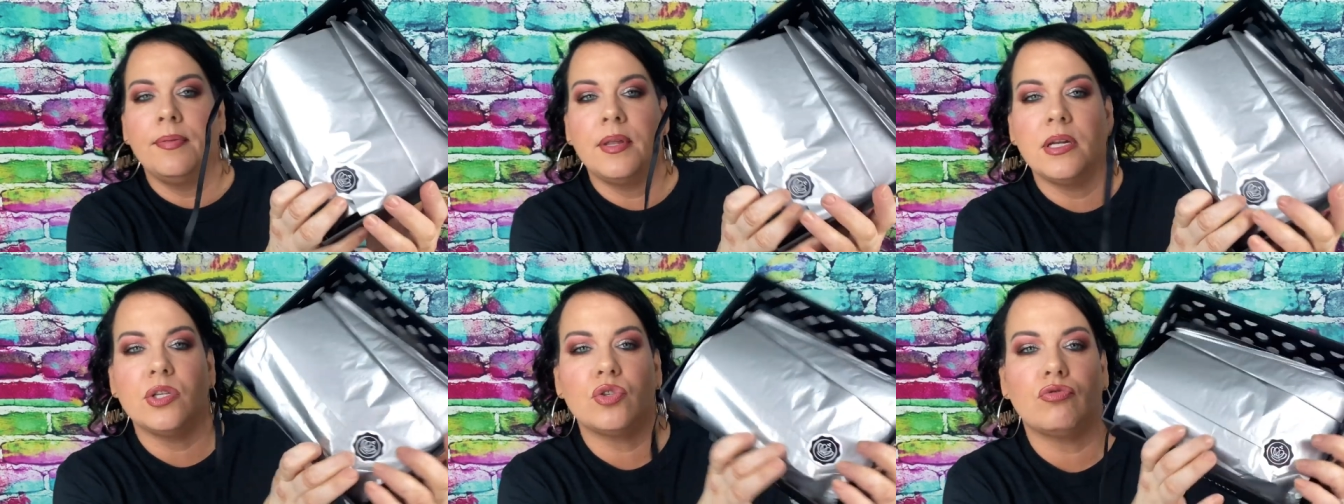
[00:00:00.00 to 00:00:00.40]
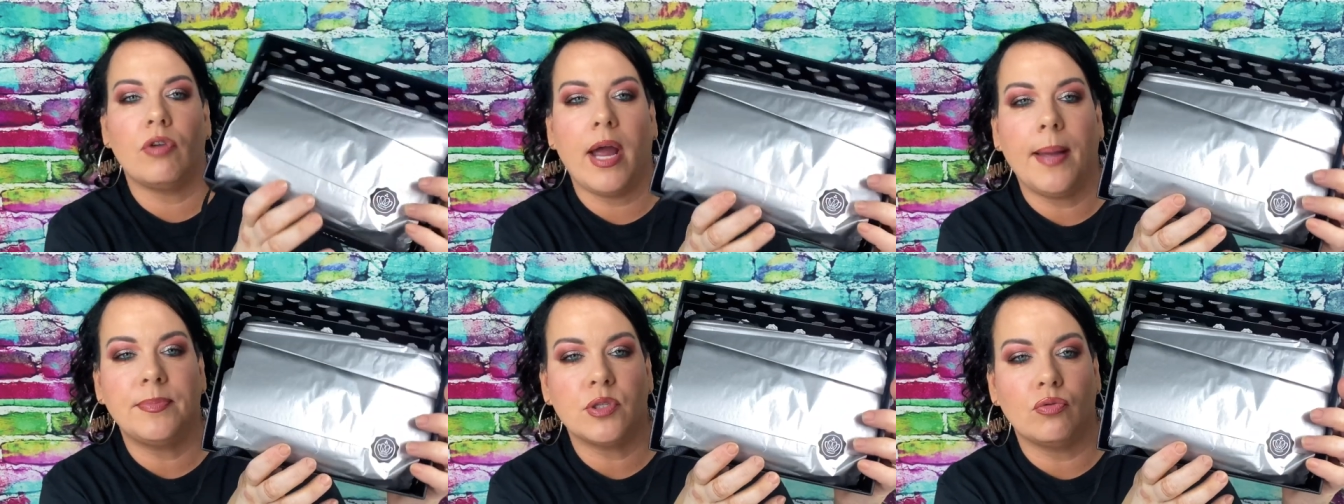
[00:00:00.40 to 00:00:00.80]
And it's
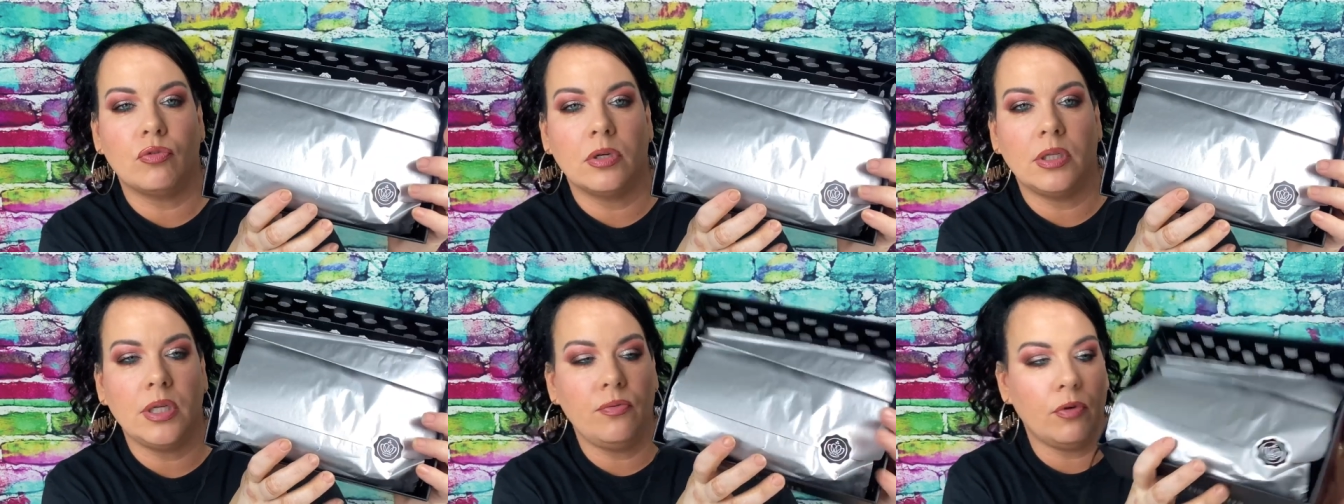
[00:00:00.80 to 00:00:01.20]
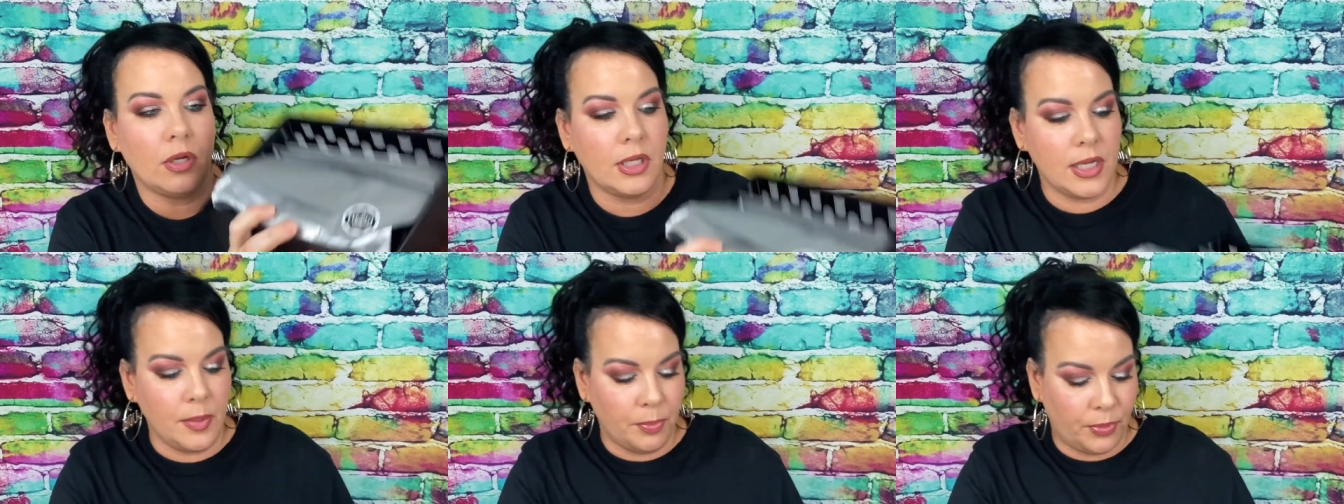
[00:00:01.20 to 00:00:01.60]
wrapped really,
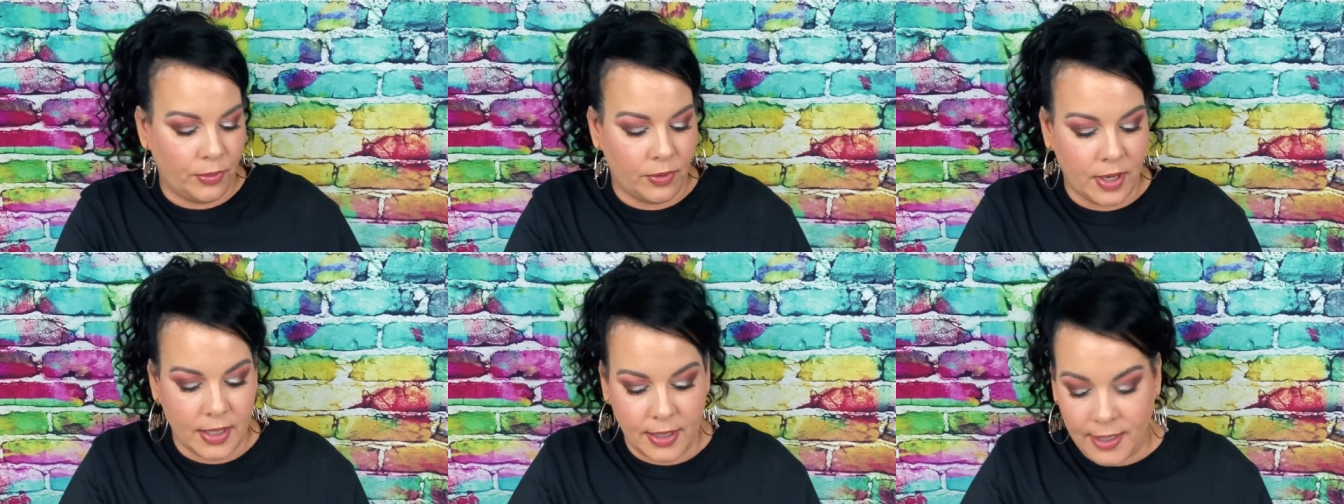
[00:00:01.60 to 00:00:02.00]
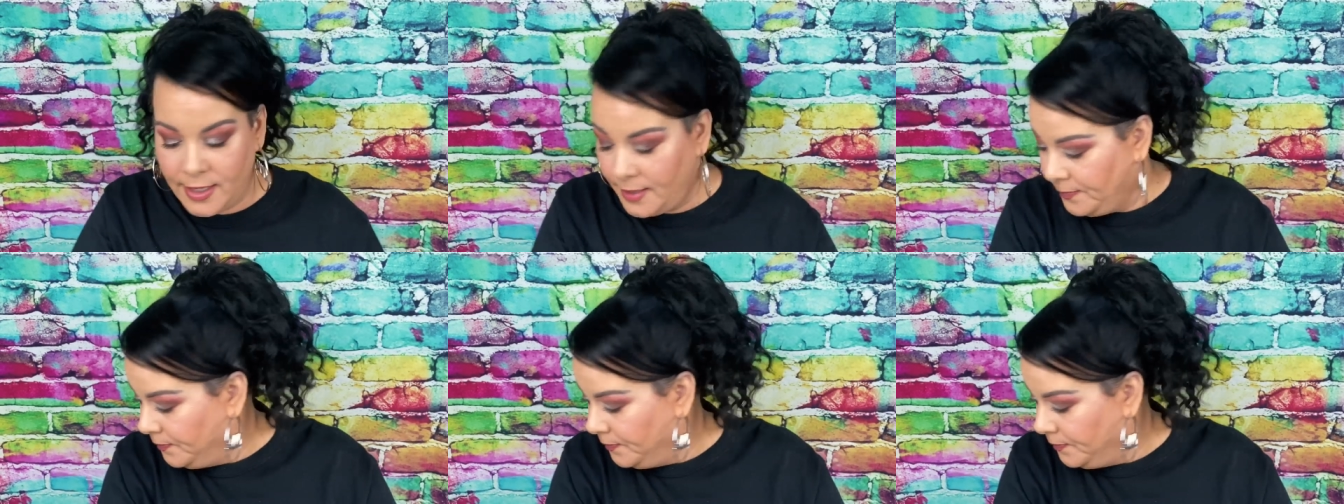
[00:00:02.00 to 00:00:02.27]
really pretty.